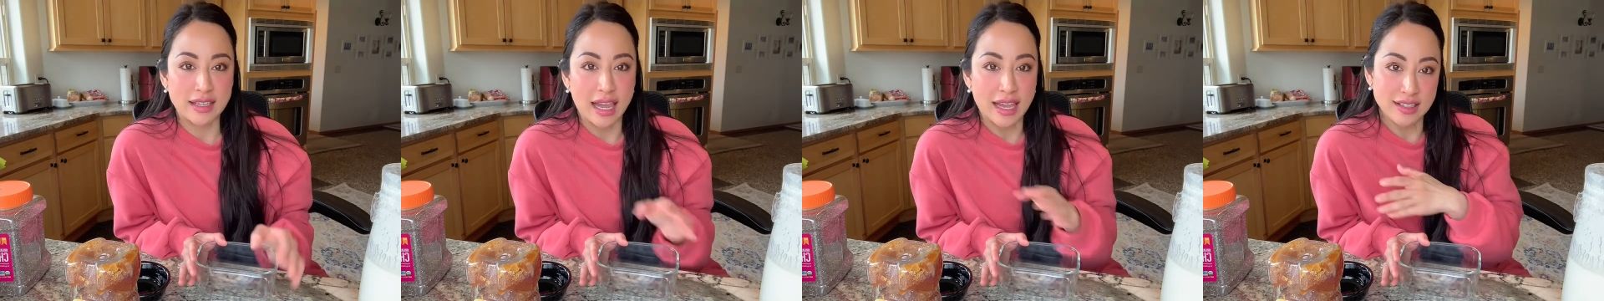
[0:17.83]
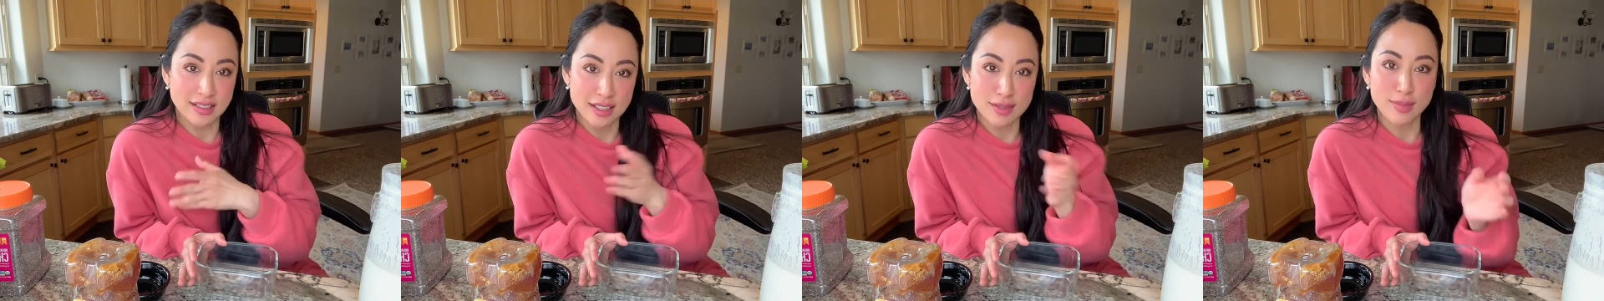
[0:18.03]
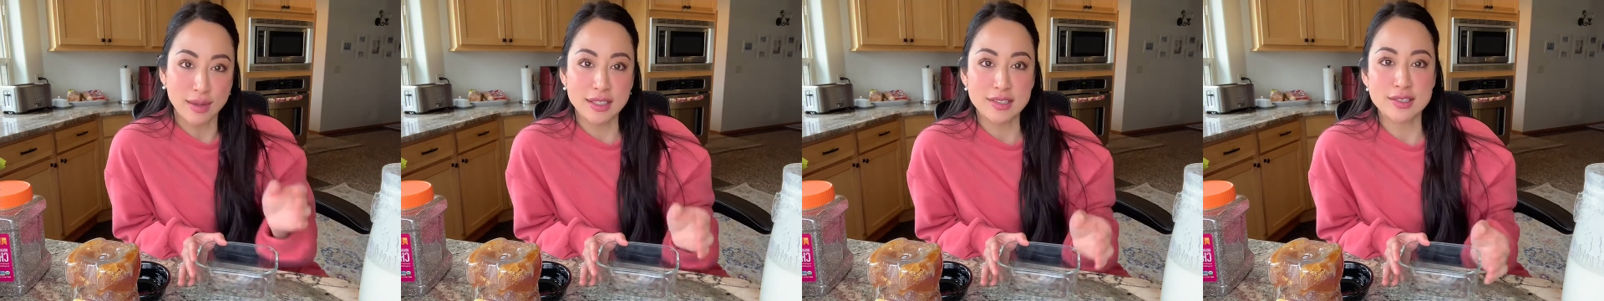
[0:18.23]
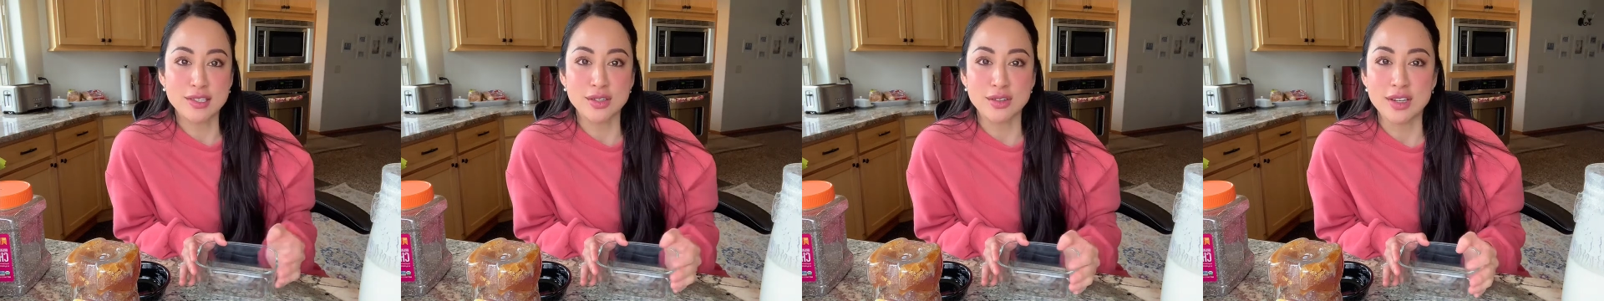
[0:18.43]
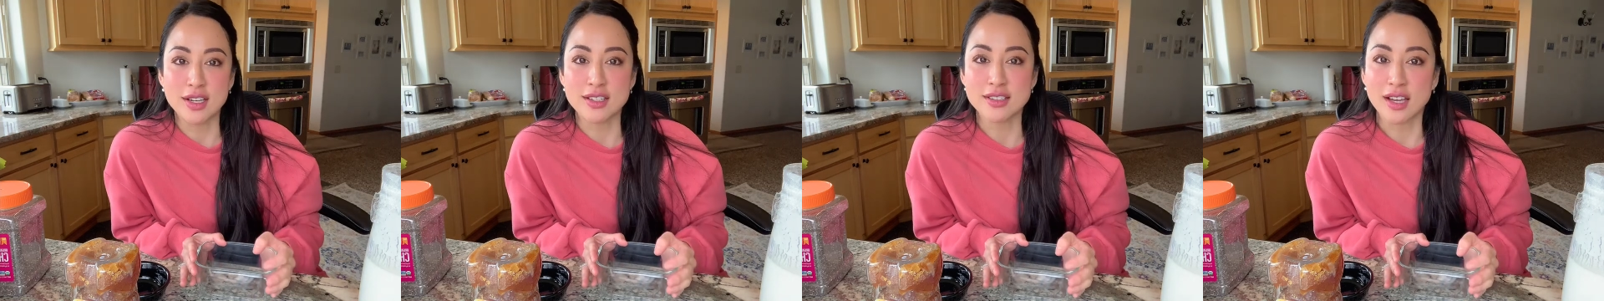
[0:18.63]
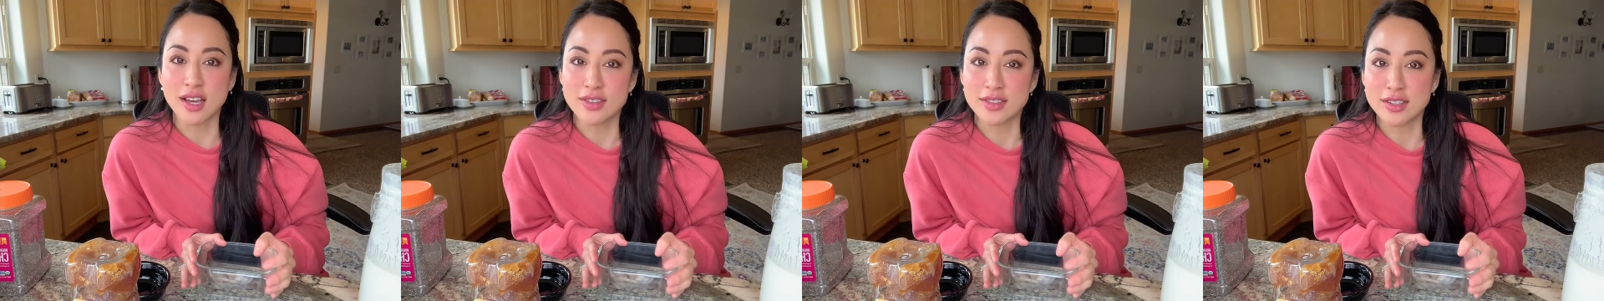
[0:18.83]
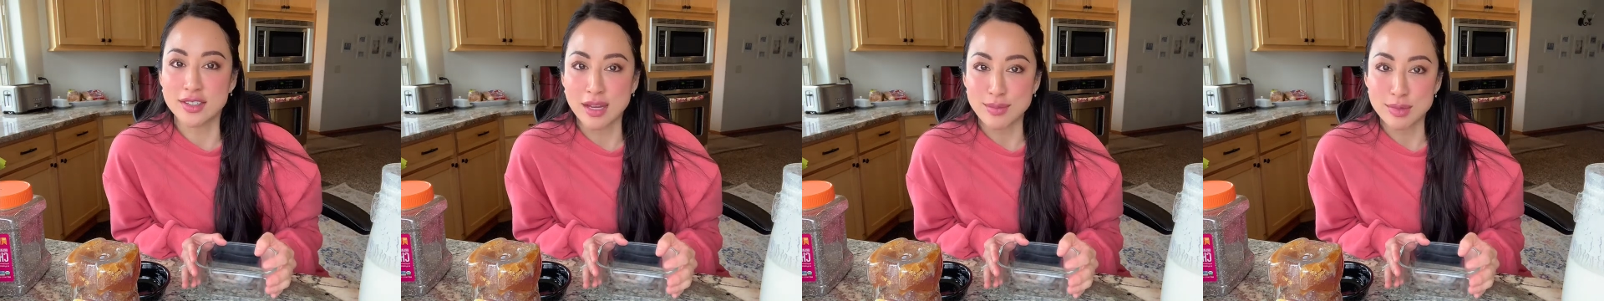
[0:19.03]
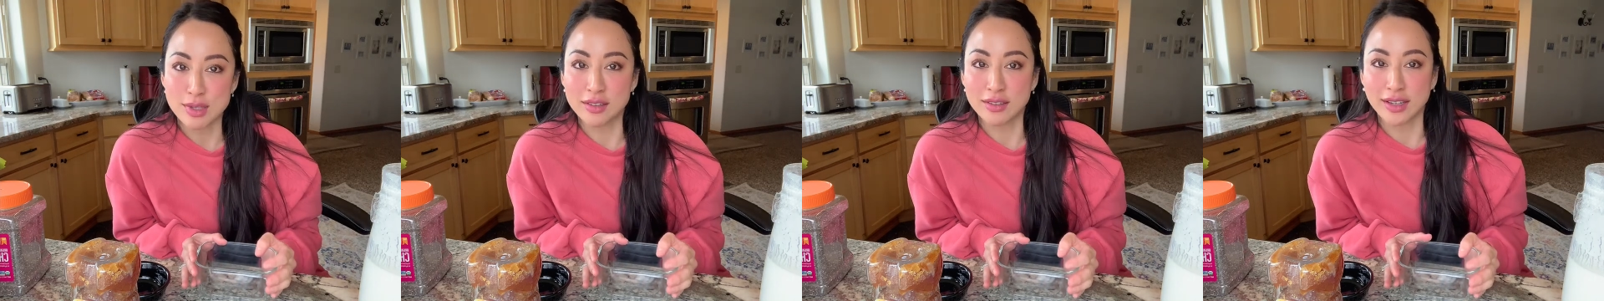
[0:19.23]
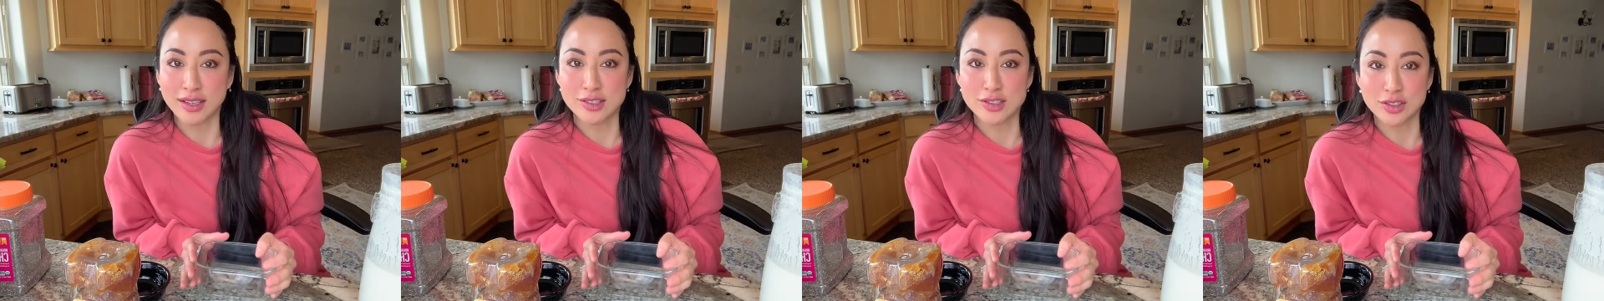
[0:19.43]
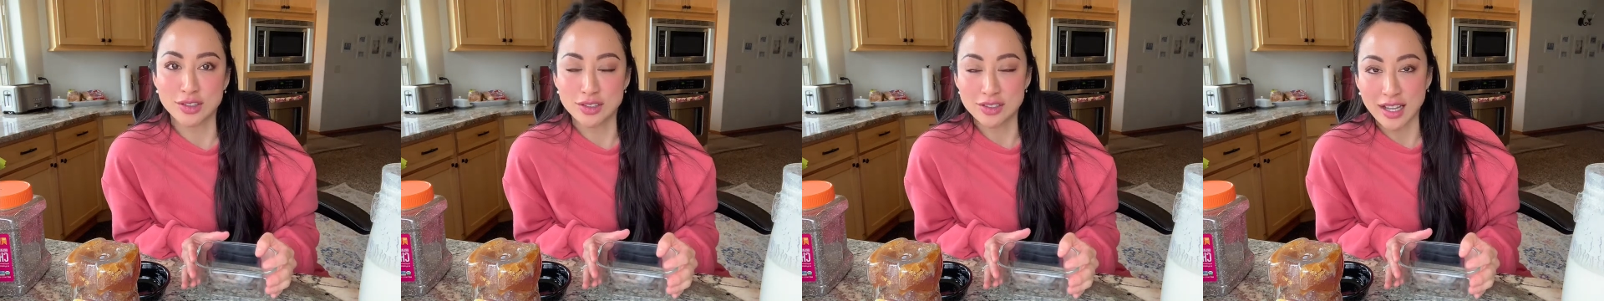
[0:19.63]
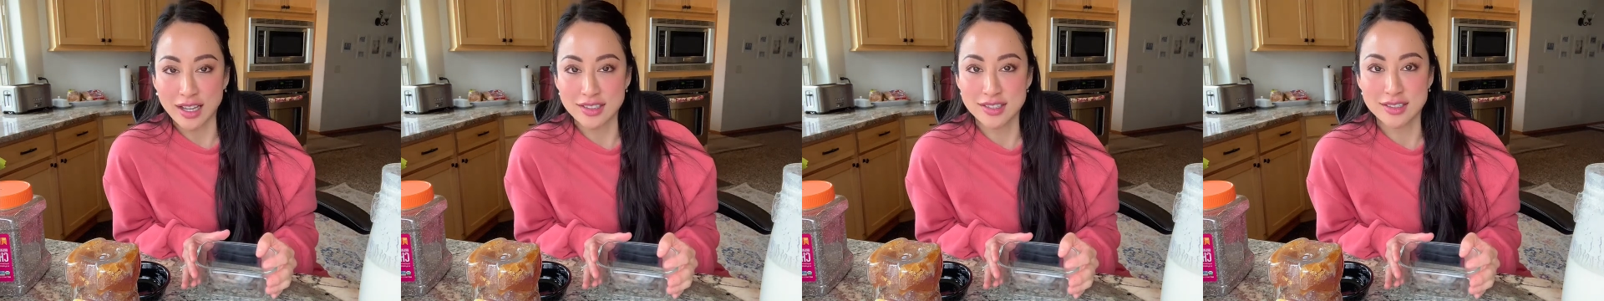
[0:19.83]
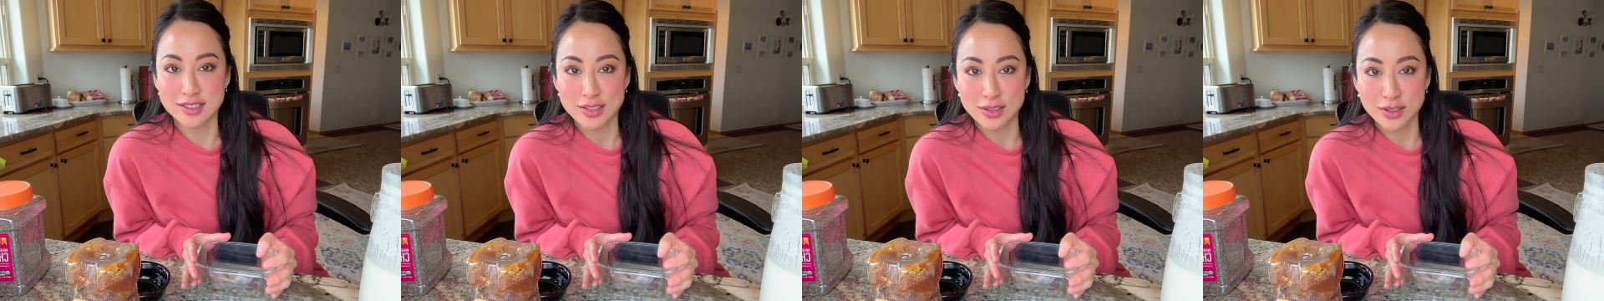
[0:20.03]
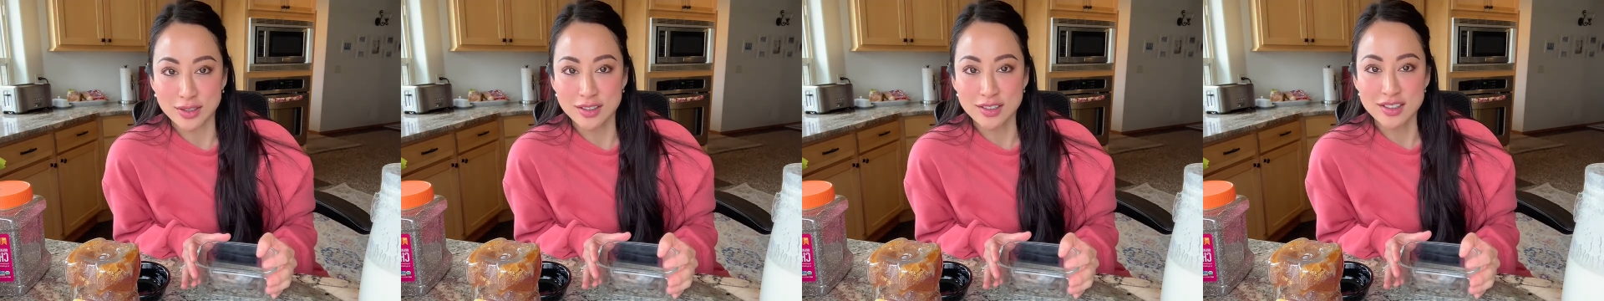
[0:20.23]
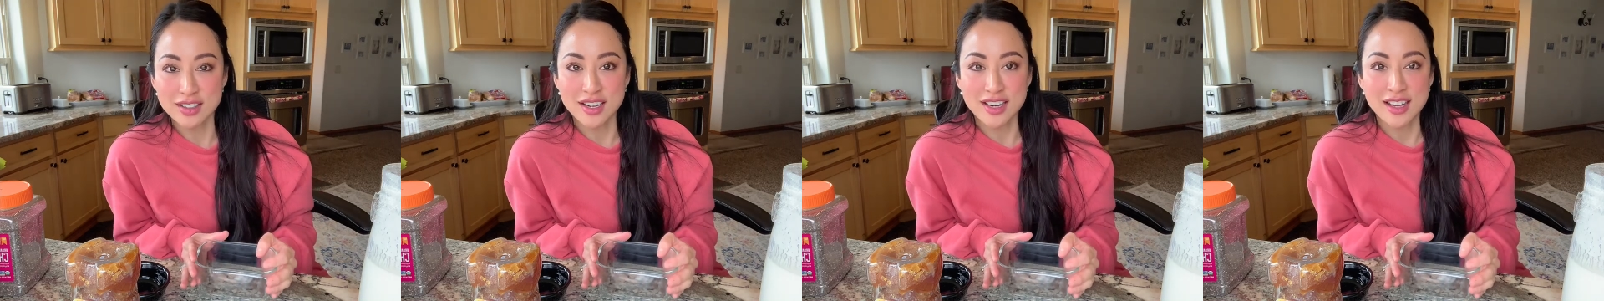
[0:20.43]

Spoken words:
ended my series on the nebulizer last year,